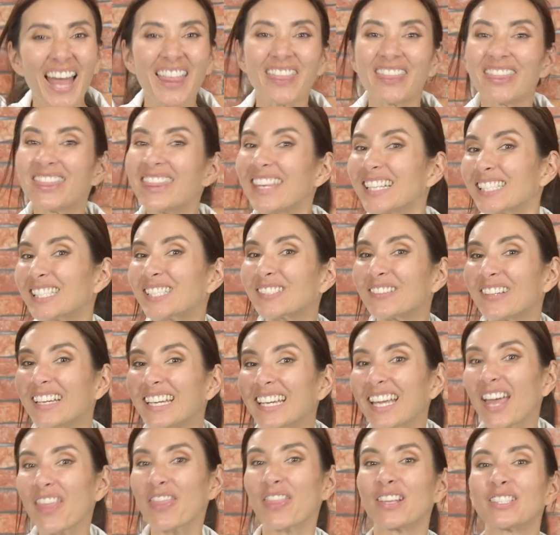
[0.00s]
And this
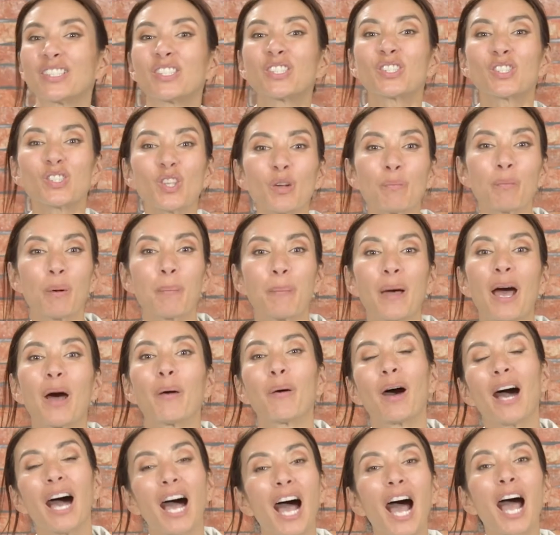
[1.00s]
week, the
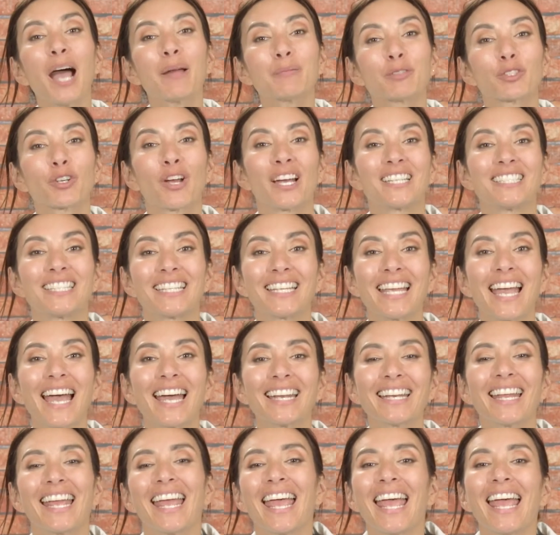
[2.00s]
superpower I'm trying to
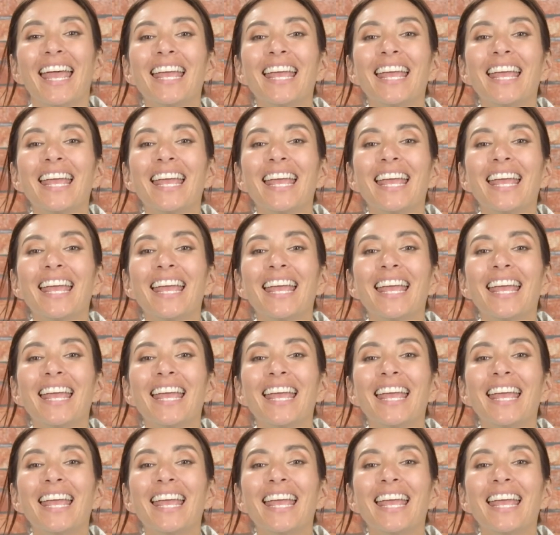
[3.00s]
get